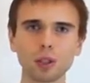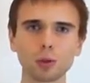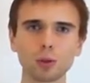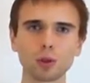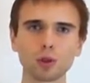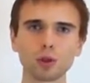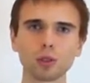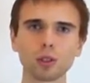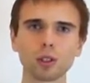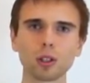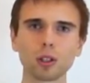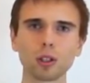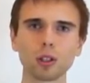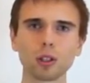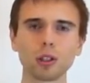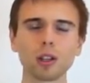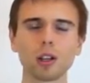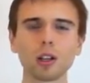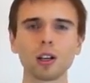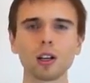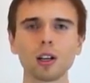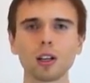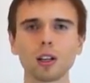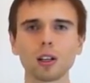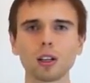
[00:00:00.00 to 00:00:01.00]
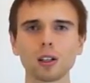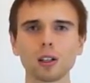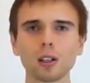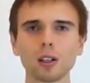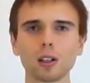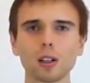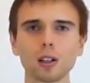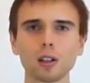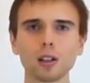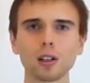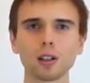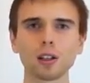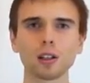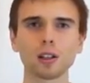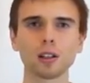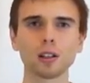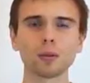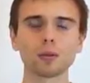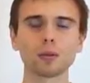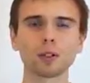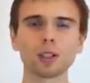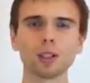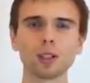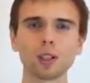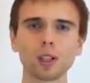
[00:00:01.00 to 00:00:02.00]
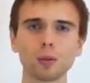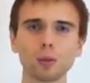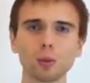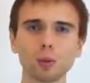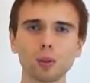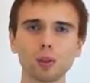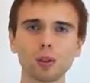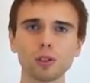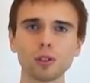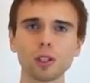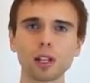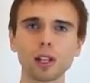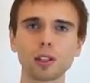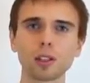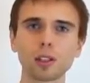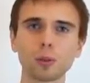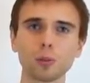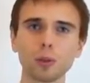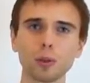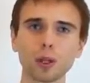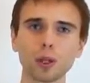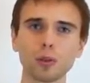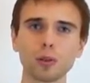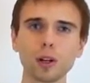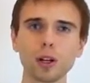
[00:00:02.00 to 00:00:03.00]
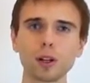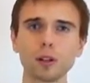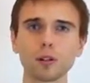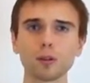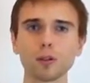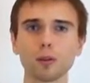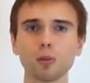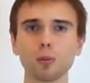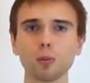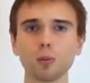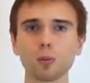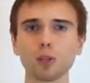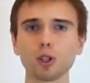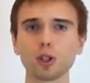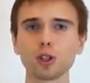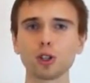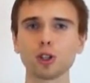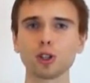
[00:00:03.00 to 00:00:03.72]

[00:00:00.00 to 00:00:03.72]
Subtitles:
because the body will be busy digesting food.